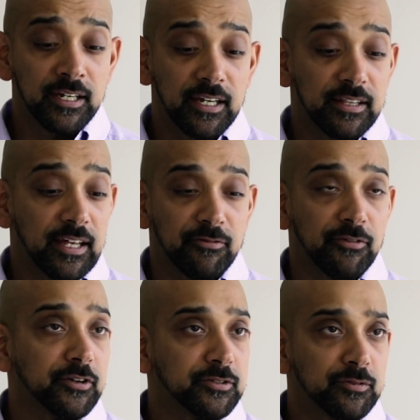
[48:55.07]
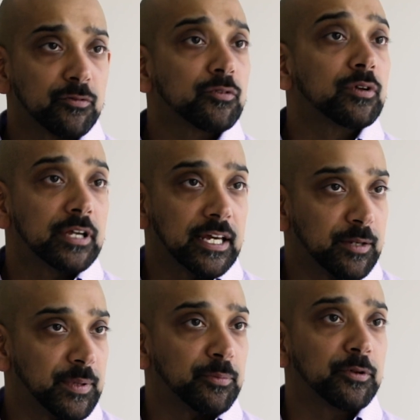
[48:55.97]
in that first
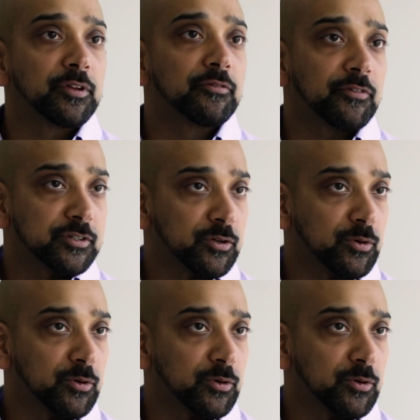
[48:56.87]
getting people to the first